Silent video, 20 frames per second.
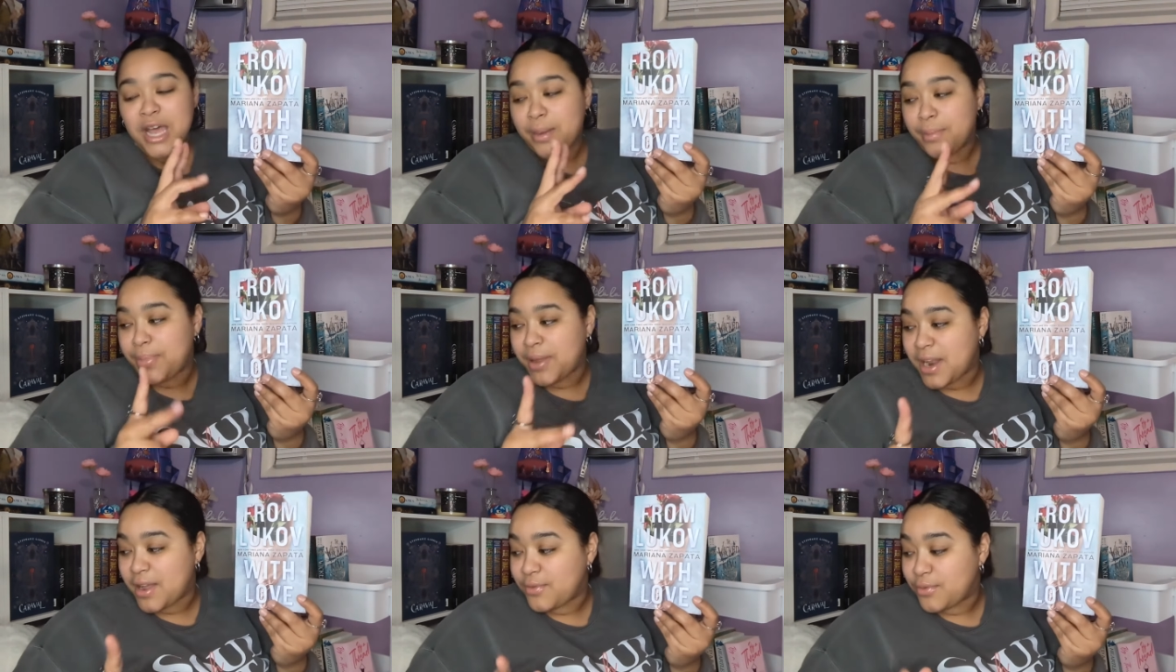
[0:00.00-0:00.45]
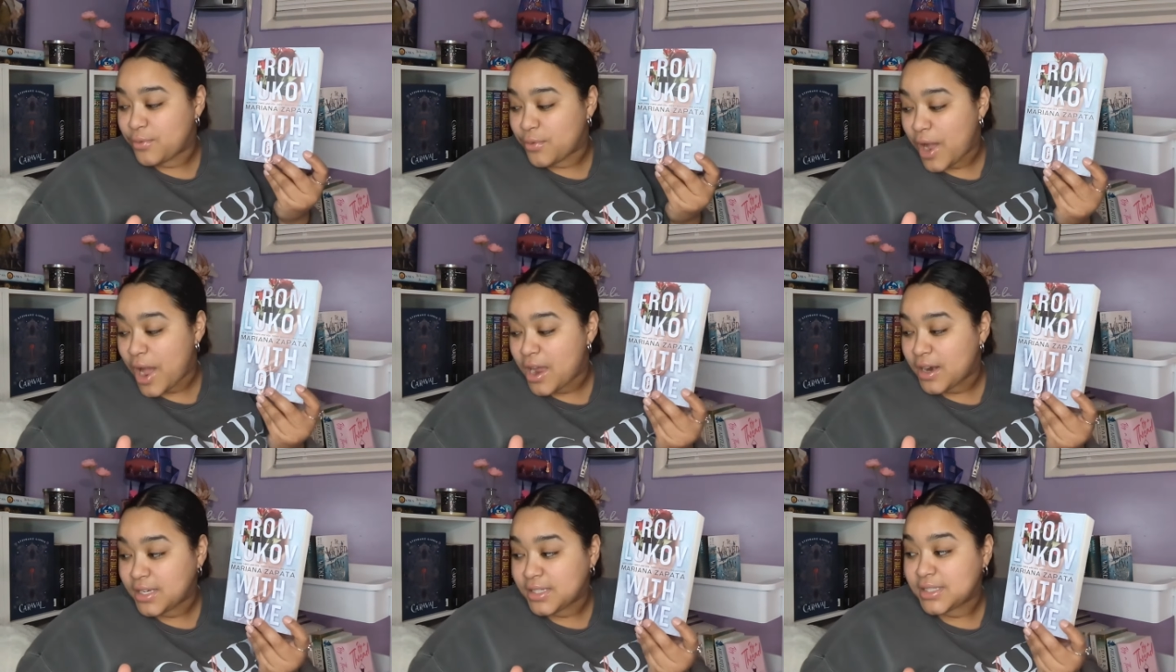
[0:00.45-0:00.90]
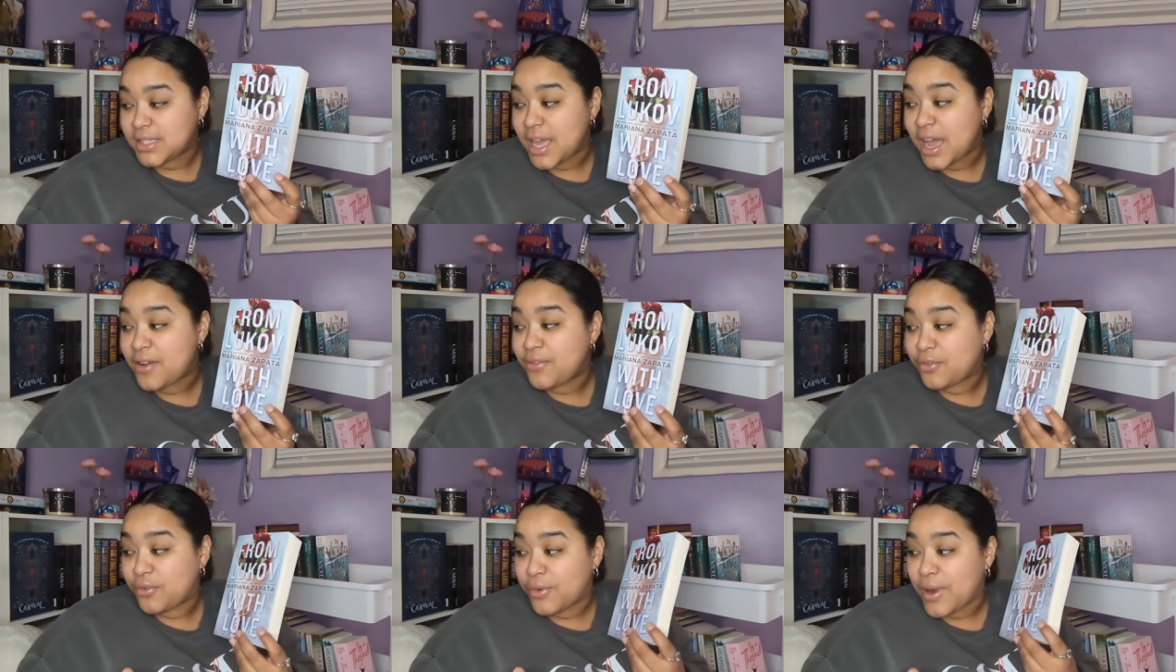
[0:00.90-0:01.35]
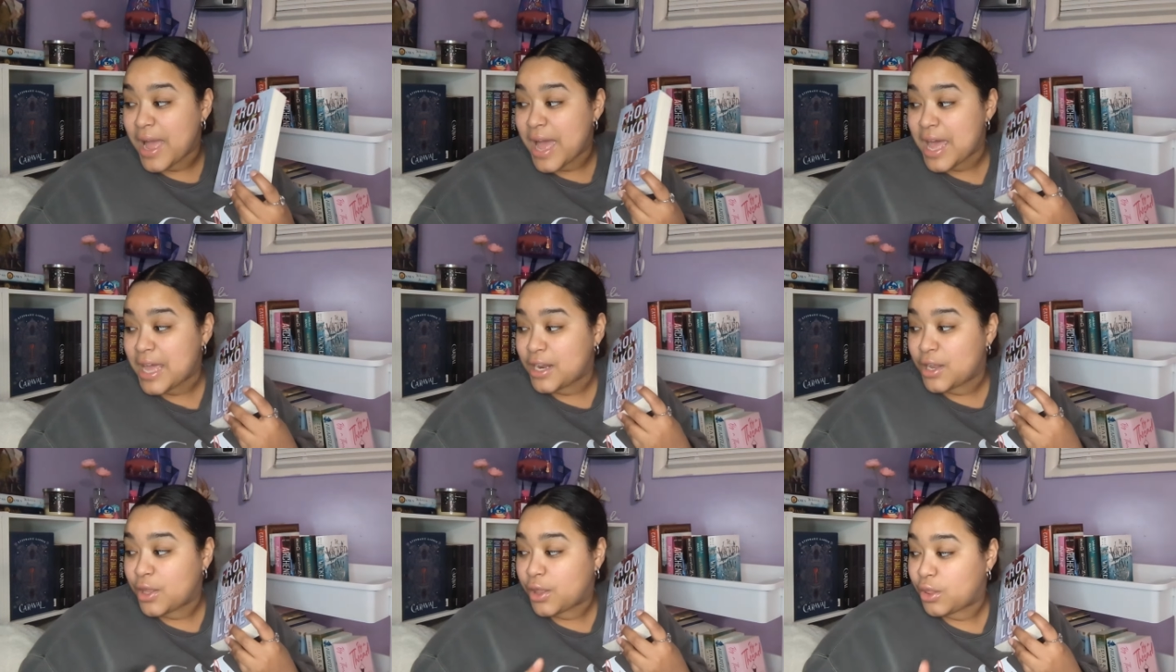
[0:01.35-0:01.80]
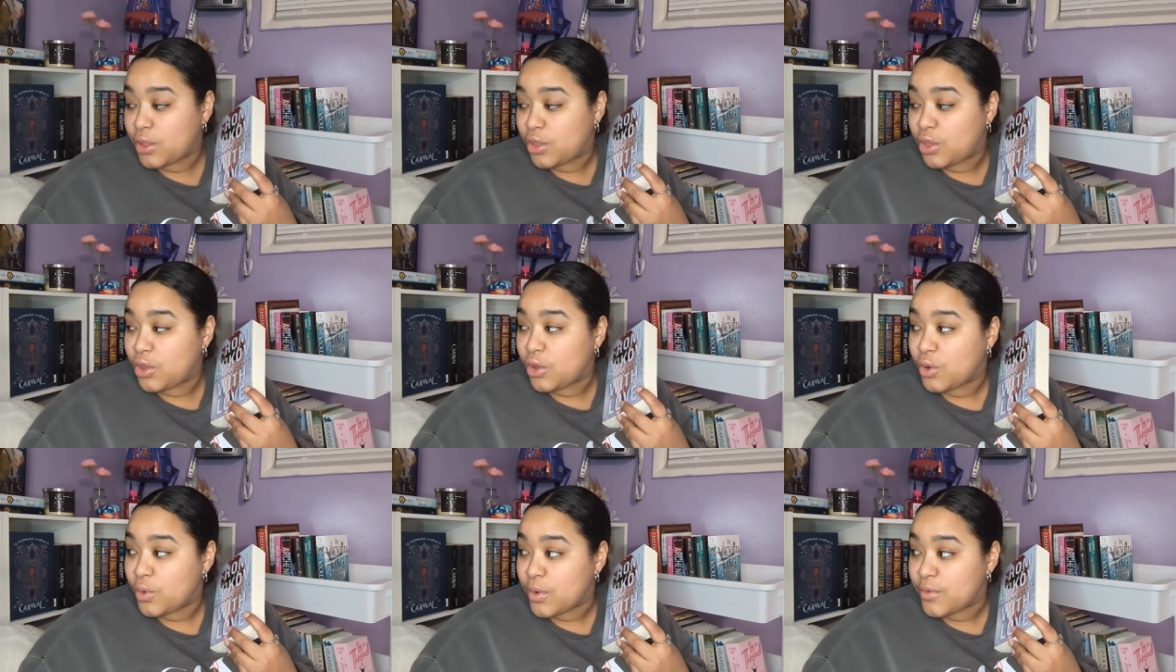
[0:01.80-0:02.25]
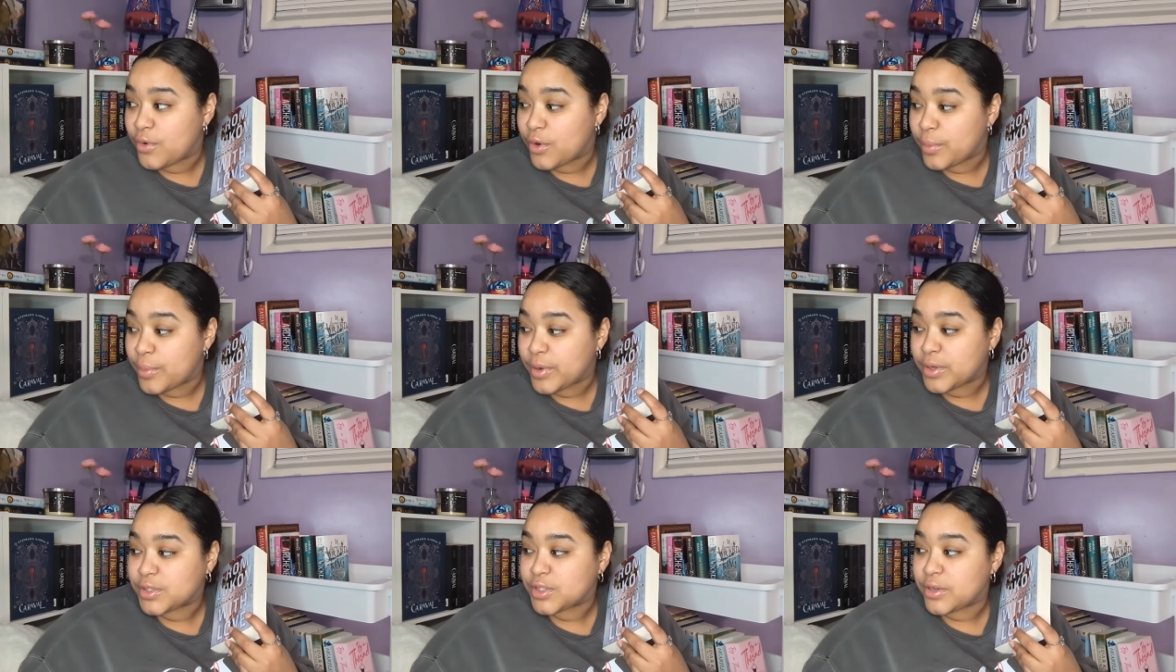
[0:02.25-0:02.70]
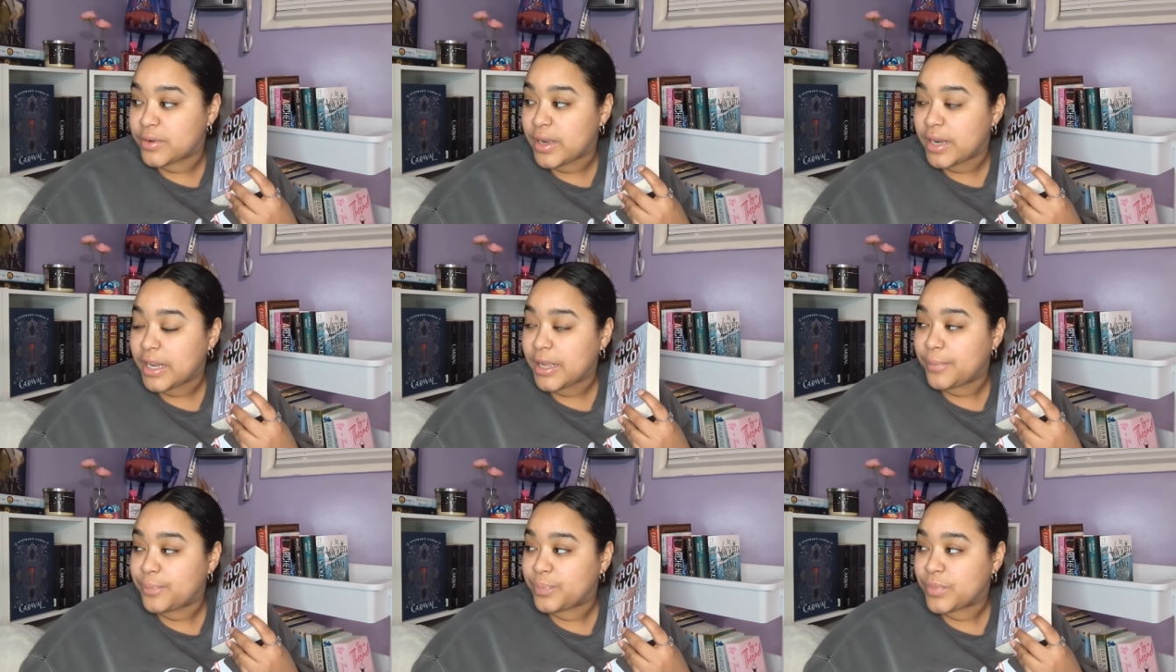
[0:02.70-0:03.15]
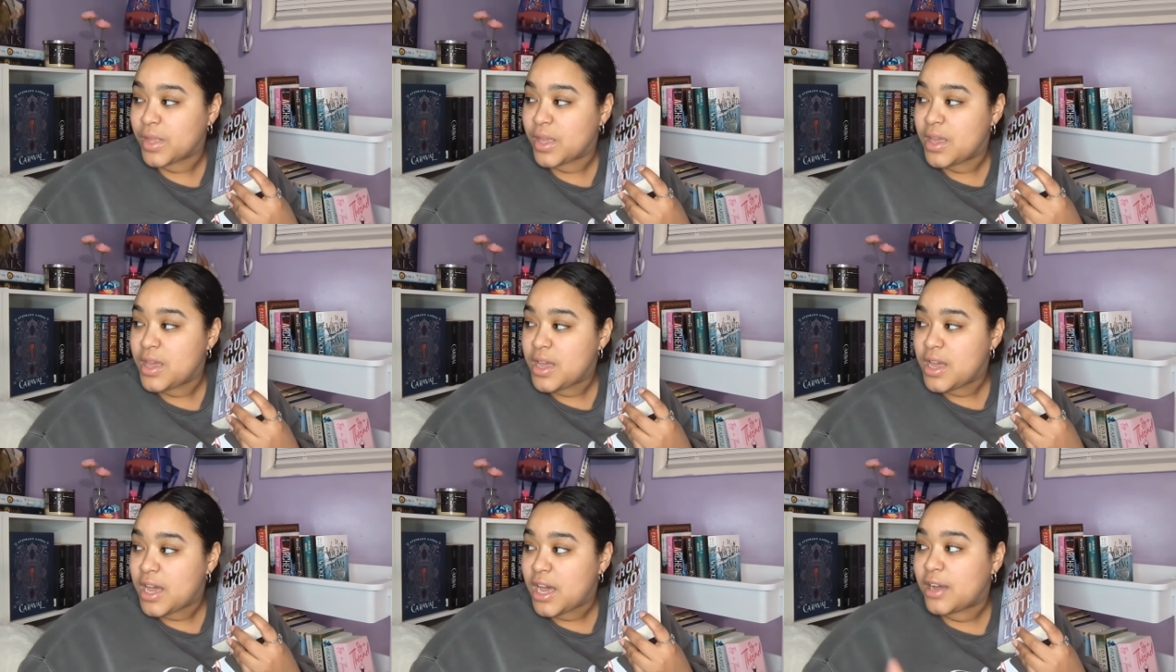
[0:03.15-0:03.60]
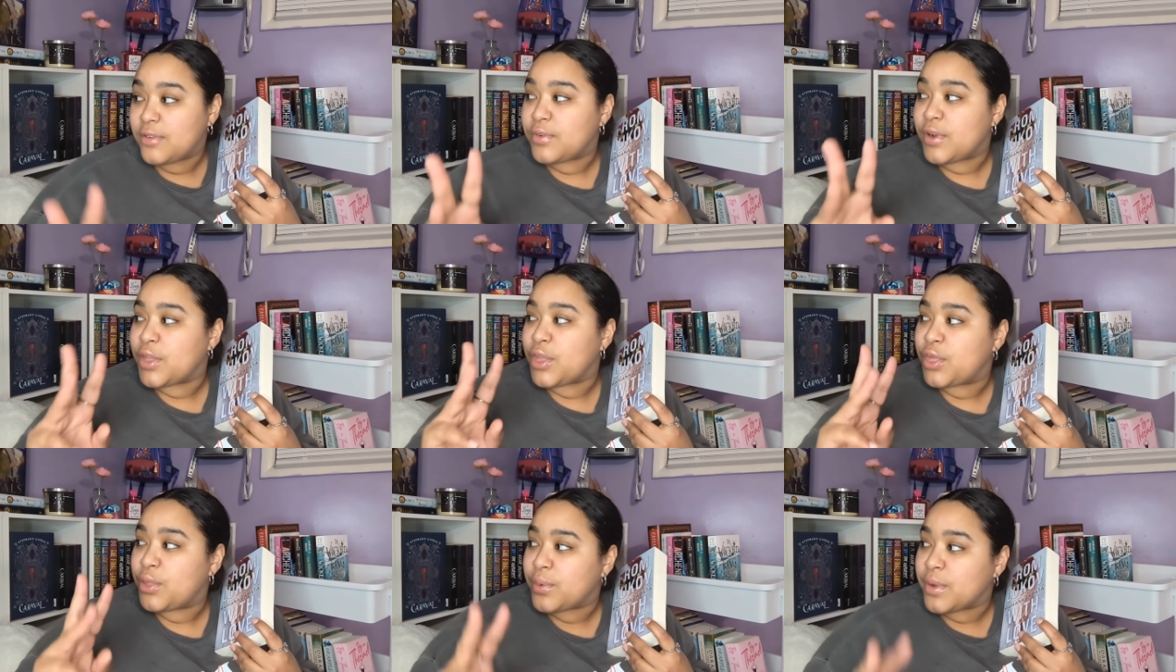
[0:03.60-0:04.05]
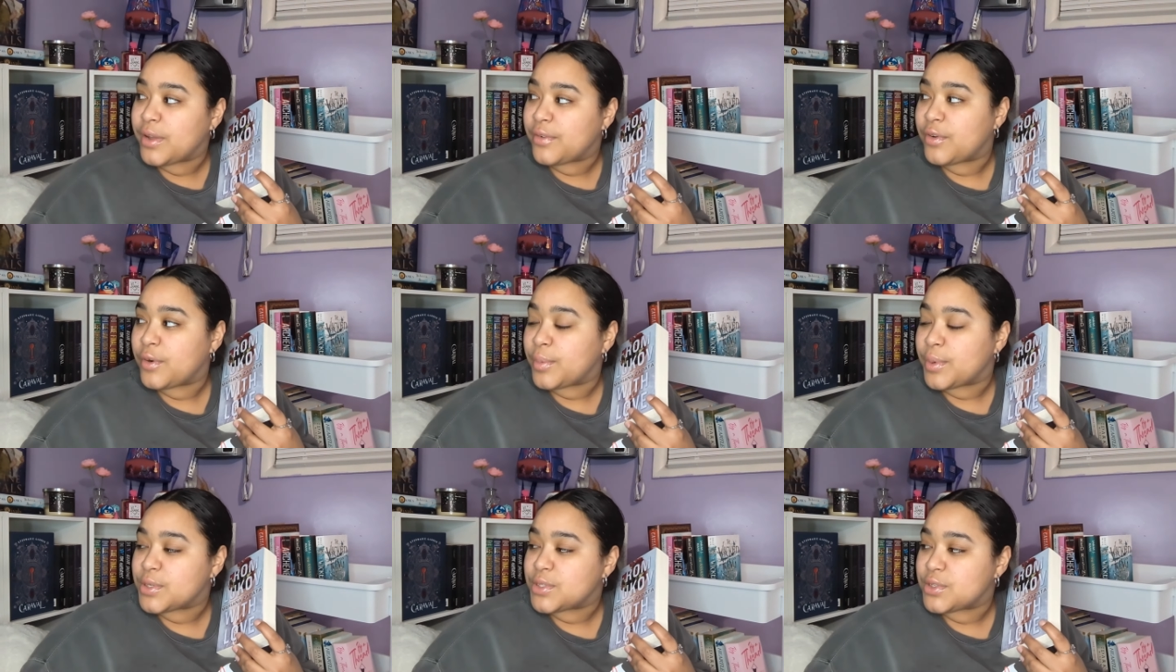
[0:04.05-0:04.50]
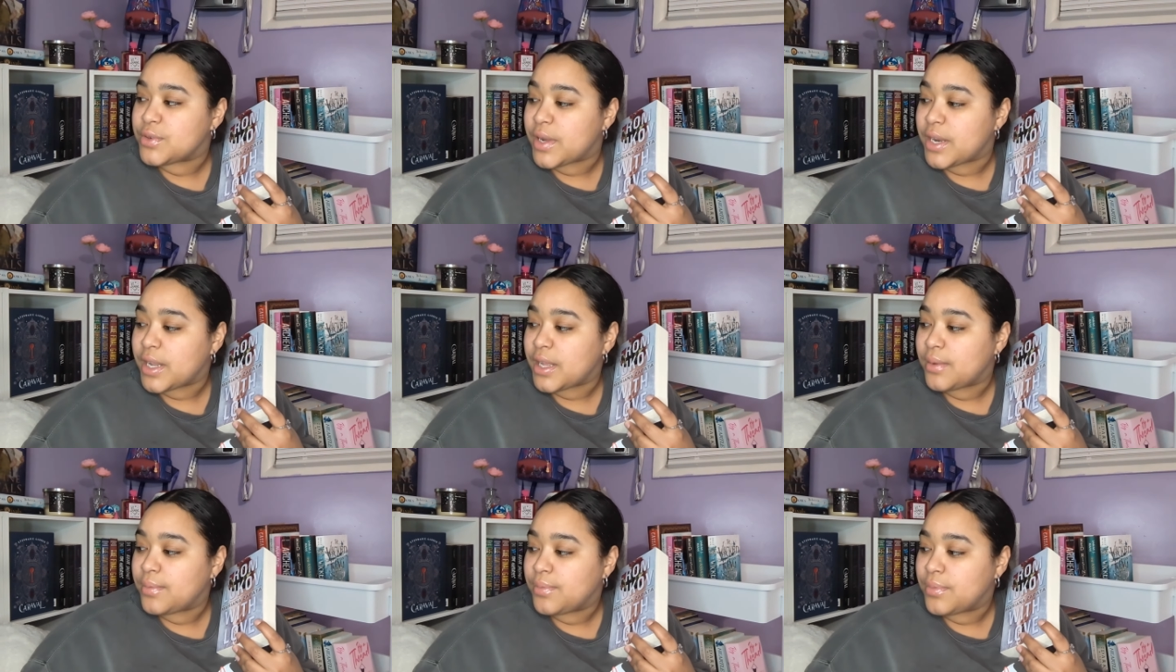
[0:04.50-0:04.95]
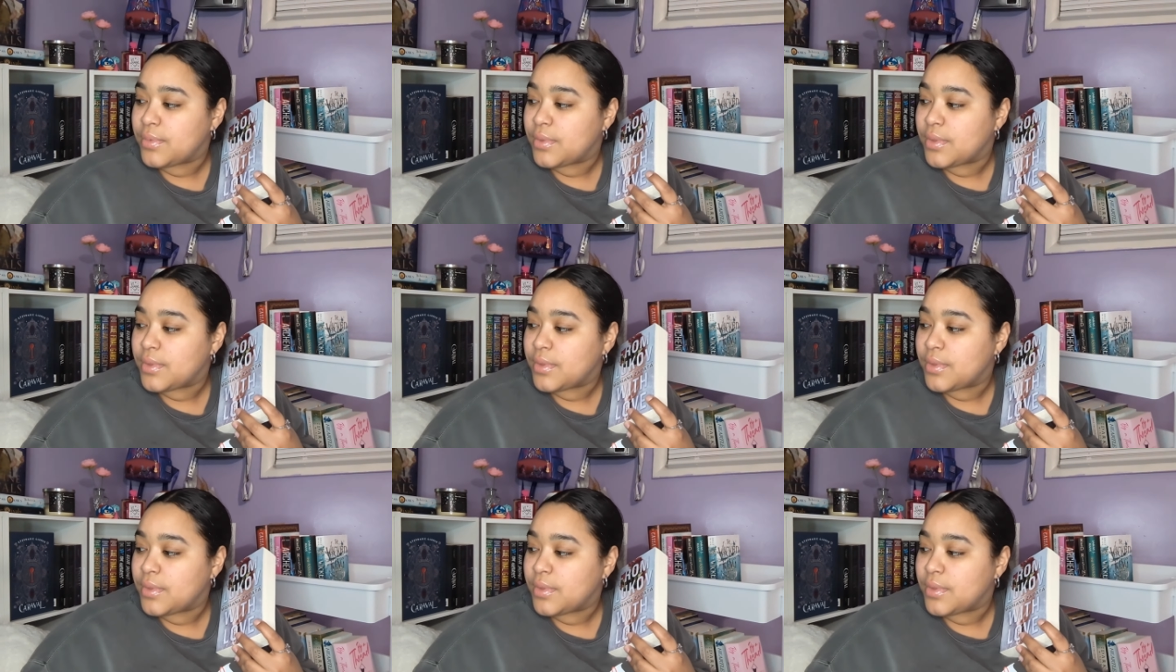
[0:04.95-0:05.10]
but I've, honestly, I've read two of her books already. I've read three of her books already